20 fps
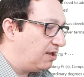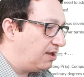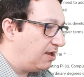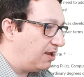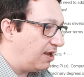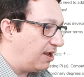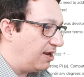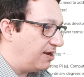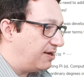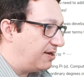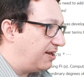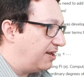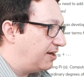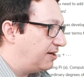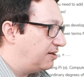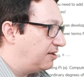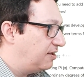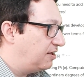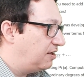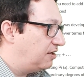and
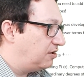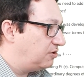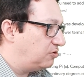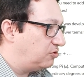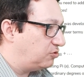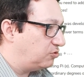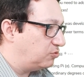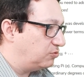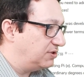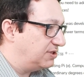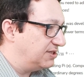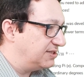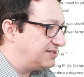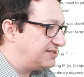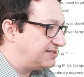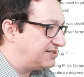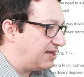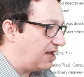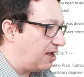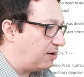then to the
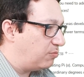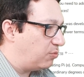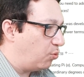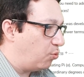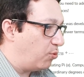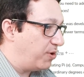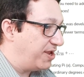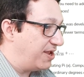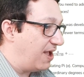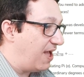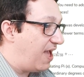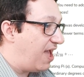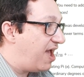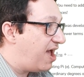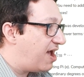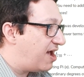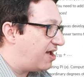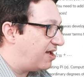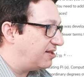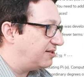sum we
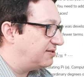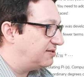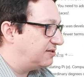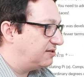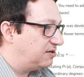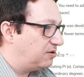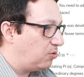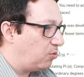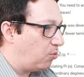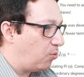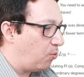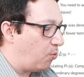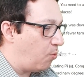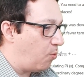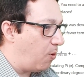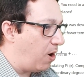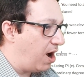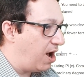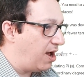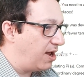add
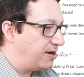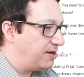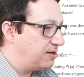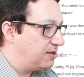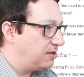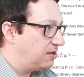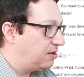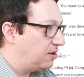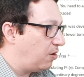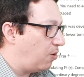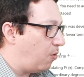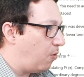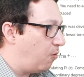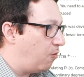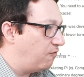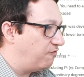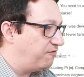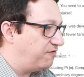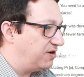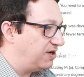1
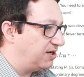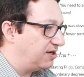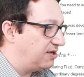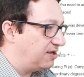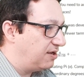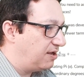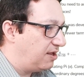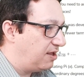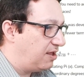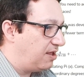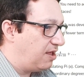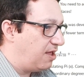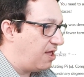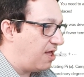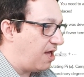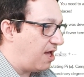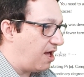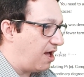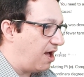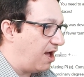over
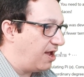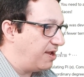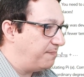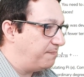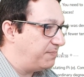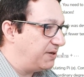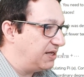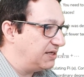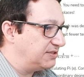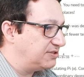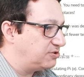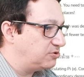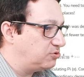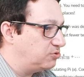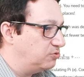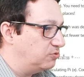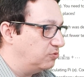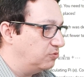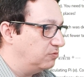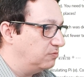I plus
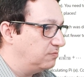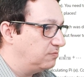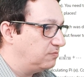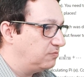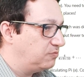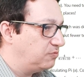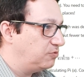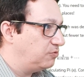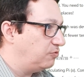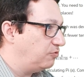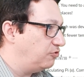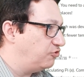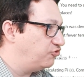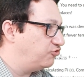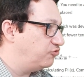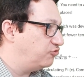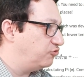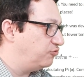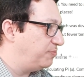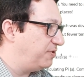2, which
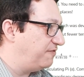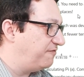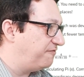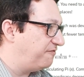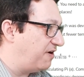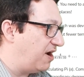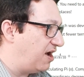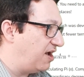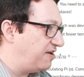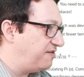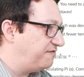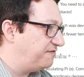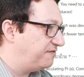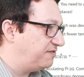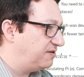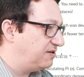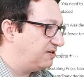should be 5.